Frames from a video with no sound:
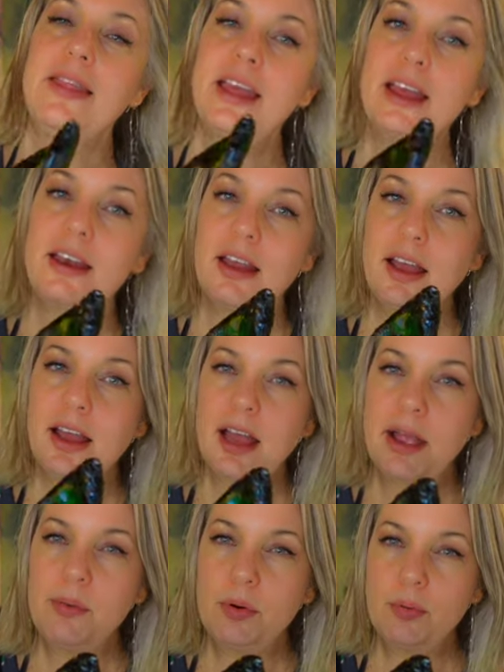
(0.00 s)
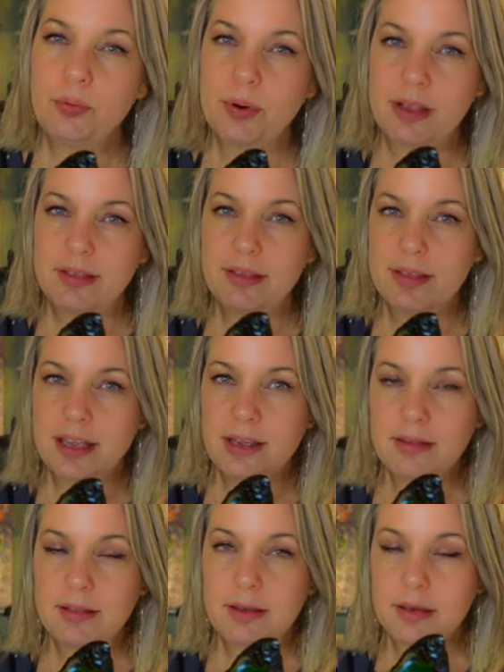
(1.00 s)
and then I will rinse
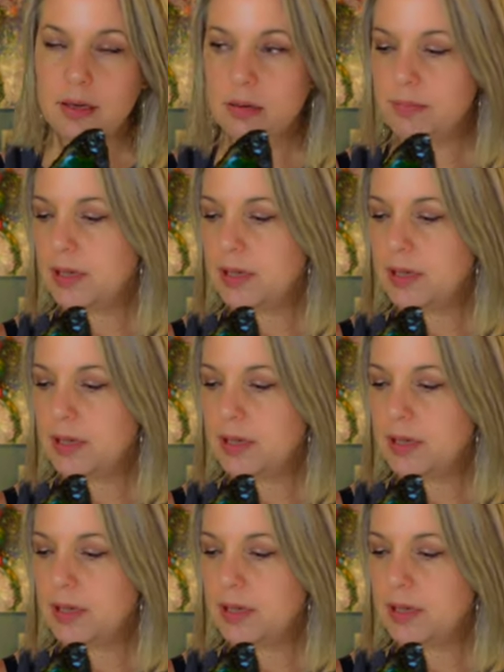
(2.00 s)
these a little